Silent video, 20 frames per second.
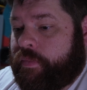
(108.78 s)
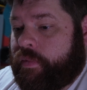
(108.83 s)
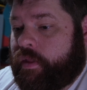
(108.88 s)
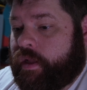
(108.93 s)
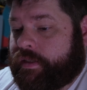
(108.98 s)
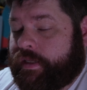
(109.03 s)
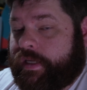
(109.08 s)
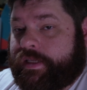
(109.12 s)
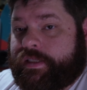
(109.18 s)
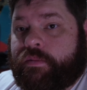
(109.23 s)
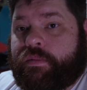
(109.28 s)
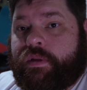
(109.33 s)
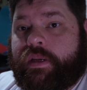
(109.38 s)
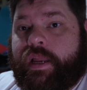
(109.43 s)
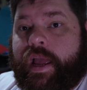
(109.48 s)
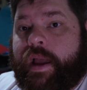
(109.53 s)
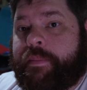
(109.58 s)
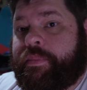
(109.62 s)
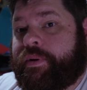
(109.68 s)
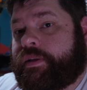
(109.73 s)
let's say something
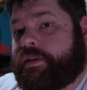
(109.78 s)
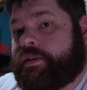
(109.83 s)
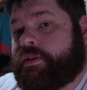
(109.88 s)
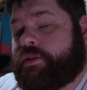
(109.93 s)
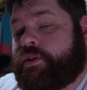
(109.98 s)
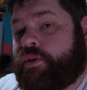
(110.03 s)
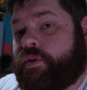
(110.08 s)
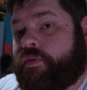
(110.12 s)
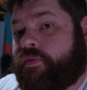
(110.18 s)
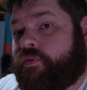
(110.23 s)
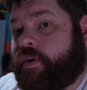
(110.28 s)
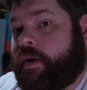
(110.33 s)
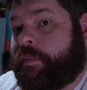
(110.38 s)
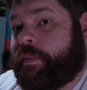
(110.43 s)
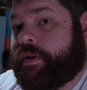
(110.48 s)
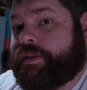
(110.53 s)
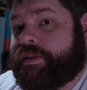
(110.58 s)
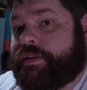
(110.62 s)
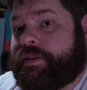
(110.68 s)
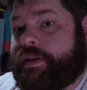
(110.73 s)
happens to the frame
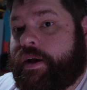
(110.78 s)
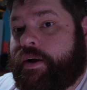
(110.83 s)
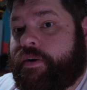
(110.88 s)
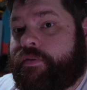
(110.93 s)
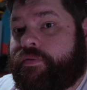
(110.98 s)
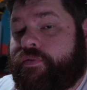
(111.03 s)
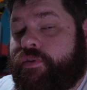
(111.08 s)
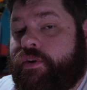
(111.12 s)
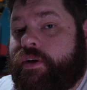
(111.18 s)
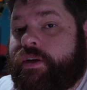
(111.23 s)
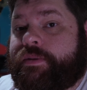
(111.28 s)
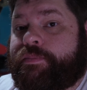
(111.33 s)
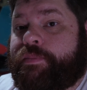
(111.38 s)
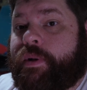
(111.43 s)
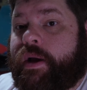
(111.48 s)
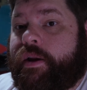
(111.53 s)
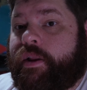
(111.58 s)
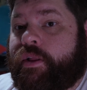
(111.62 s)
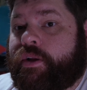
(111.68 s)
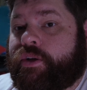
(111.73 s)
itself, you just
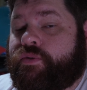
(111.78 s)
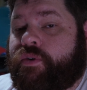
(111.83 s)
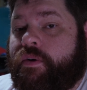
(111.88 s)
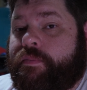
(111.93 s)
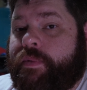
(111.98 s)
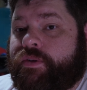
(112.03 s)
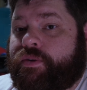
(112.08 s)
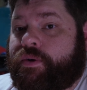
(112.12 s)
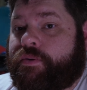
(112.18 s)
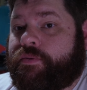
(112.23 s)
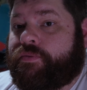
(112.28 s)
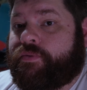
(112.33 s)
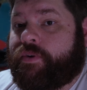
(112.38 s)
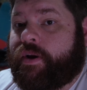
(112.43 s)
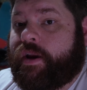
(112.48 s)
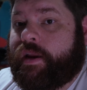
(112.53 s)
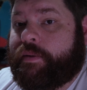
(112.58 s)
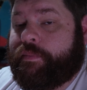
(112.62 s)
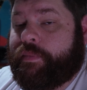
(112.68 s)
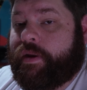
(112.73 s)
buy another 12 by 12
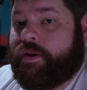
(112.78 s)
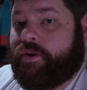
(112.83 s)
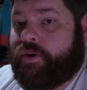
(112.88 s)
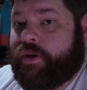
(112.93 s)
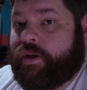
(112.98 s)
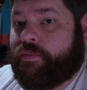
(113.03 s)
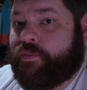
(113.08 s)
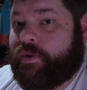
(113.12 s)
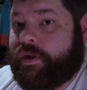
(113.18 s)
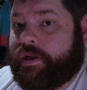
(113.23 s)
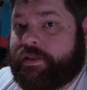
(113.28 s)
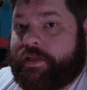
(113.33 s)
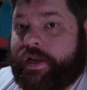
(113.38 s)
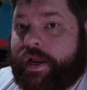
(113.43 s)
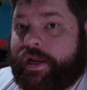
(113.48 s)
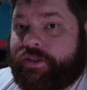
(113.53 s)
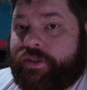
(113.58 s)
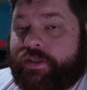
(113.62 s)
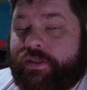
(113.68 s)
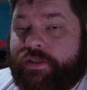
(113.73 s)
frame and you can
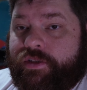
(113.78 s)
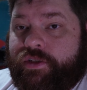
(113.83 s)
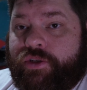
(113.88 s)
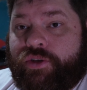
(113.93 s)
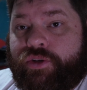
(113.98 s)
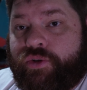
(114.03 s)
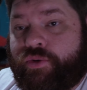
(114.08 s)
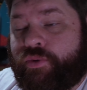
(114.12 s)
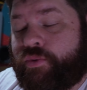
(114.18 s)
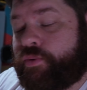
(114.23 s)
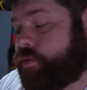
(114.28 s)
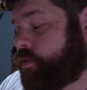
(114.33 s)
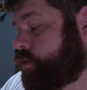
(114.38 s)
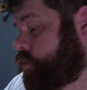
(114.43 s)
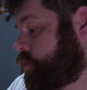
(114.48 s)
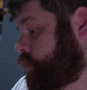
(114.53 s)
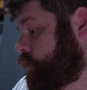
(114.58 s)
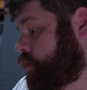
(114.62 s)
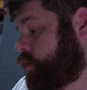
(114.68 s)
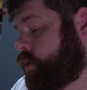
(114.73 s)
reattach it to
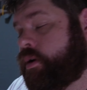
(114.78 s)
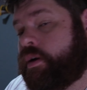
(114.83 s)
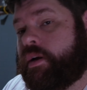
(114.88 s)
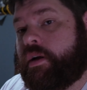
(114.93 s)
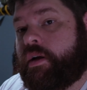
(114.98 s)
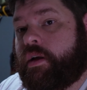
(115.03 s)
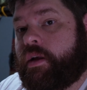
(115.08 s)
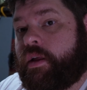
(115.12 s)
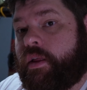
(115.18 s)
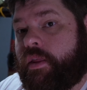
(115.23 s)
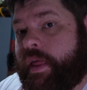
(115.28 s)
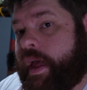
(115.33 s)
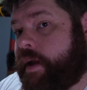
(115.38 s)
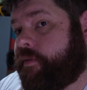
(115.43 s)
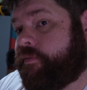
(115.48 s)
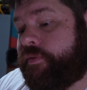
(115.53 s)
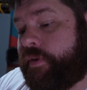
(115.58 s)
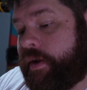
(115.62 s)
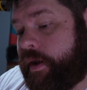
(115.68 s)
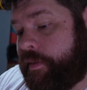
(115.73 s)

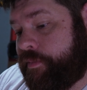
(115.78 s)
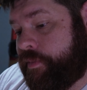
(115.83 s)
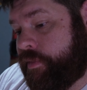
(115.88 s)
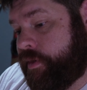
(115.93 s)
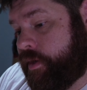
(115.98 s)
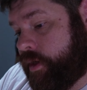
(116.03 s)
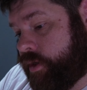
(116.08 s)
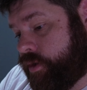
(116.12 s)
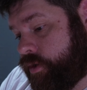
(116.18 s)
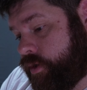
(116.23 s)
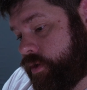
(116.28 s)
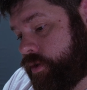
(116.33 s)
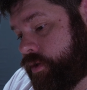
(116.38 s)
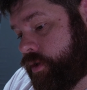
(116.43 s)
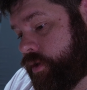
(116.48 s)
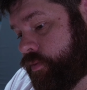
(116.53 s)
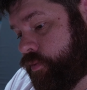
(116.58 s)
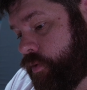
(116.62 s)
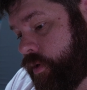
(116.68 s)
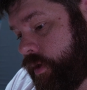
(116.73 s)
that frame. It should
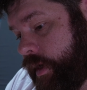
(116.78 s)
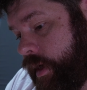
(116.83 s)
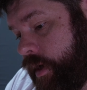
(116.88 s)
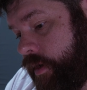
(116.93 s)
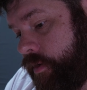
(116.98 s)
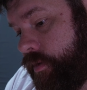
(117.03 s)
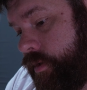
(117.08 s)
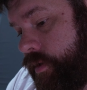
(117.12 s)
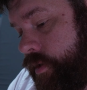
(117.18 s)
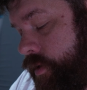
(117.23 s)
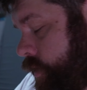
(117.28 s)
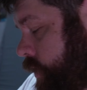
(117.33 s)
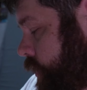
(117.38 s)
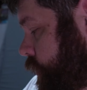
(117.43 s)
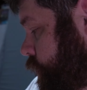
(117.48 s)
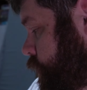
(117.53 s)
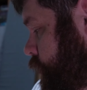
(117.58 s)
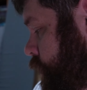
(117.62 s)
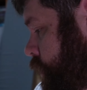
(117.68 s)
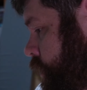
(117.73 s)
just work out.
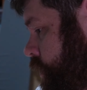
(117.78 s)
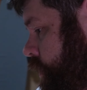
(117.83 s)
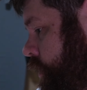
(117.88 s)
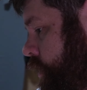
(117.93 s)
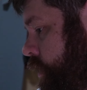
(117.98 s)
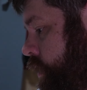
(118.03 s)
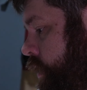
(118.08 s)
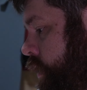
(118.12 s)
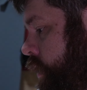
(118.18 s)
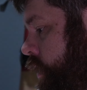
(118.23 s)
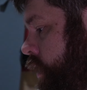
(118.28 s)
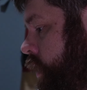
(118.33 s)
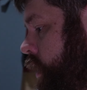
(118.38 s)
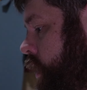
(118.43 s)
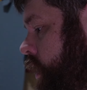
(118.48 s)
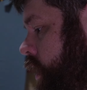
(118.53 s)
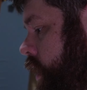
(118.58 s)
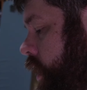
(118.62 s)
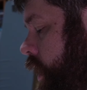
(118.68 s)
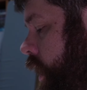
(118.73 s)
So
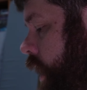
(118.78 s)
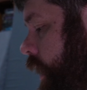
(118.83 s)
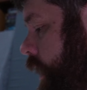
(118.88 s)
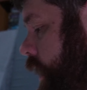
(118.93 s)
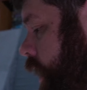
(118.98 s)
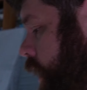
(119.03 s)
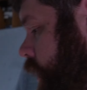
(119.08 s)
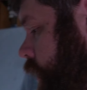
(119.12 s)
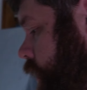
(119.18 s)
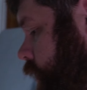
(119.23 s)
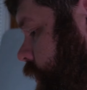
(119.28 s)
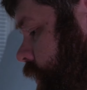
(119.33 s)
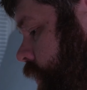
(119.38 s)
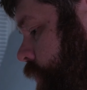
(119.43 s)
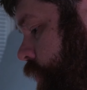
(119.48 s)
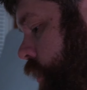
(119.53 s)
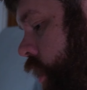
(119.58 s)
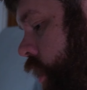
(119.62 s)
I got some